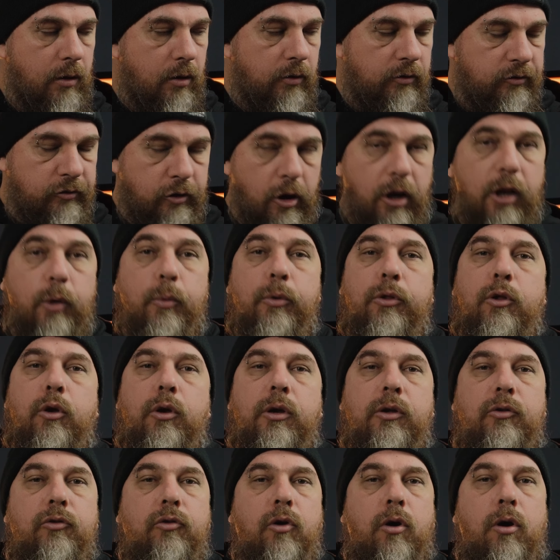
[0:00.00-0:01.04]
starting with your
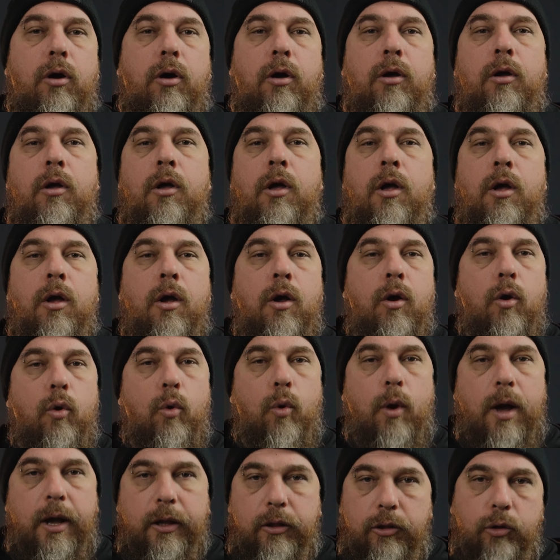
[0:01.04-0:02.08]
guitar,
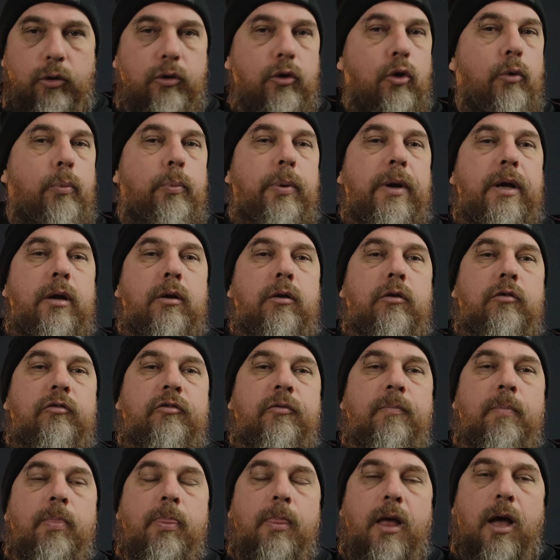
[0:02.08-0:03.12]
right through your pedals,